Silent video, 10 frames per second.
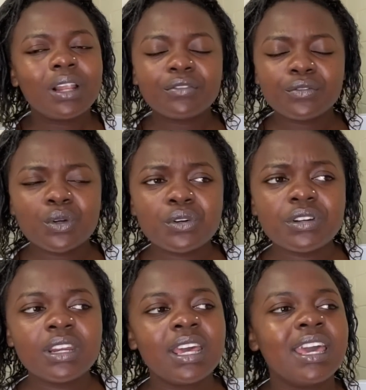
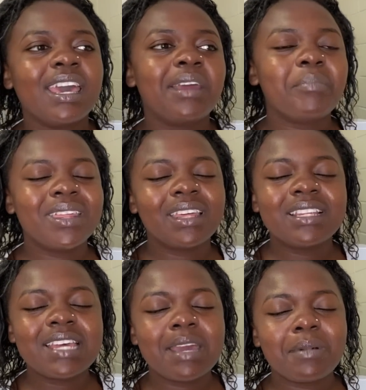noon. And by
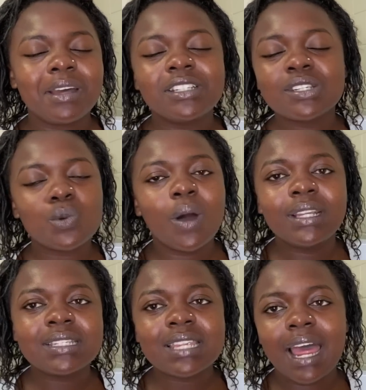that time, I just
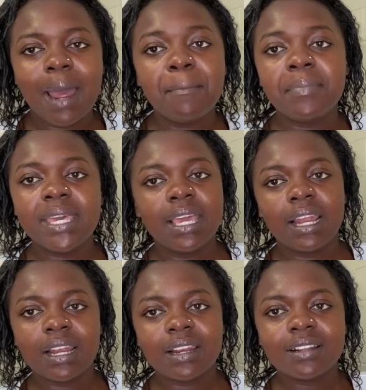want a
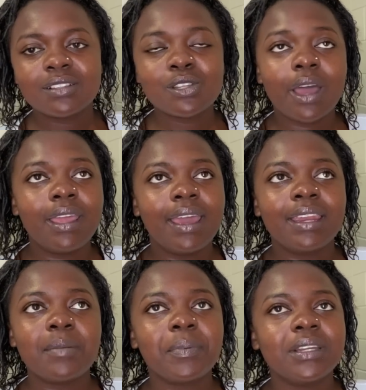meal. So I
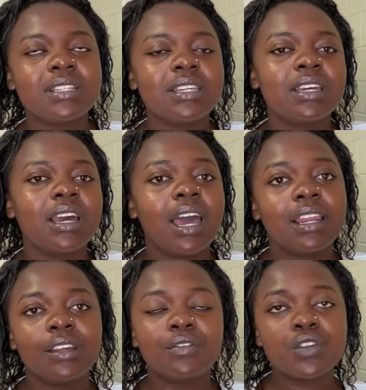end up eating
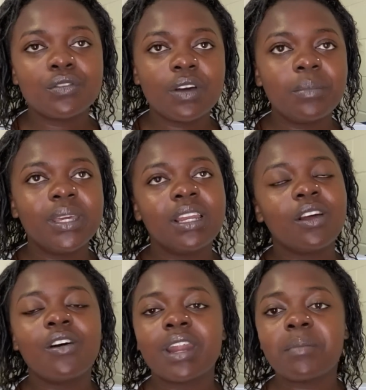a leftover
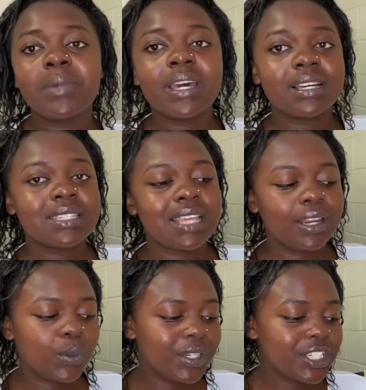meal or I make a
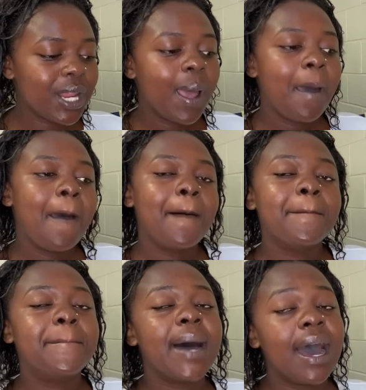sandwich.
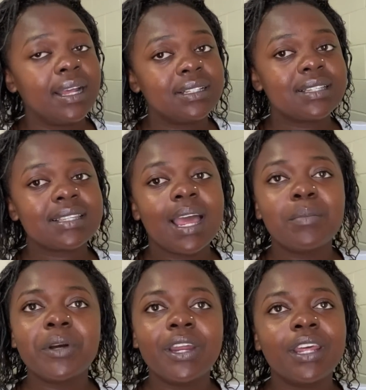But
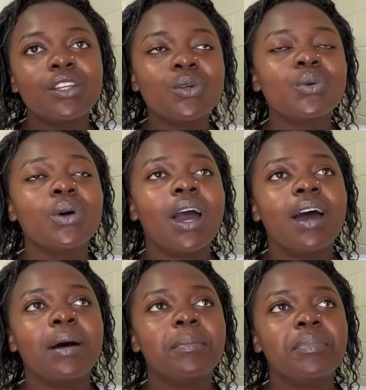I'm gonna do
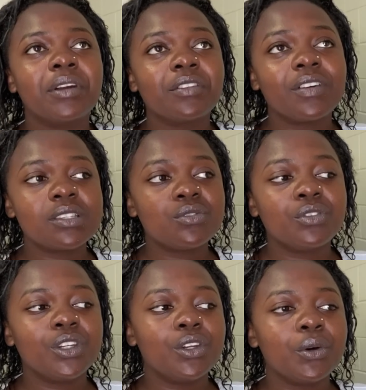a breakfast
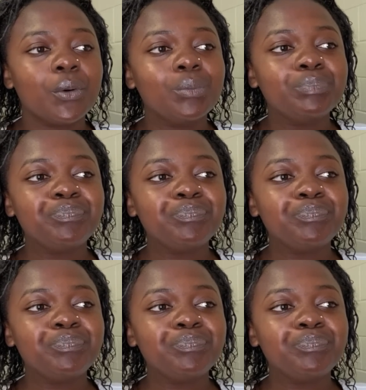video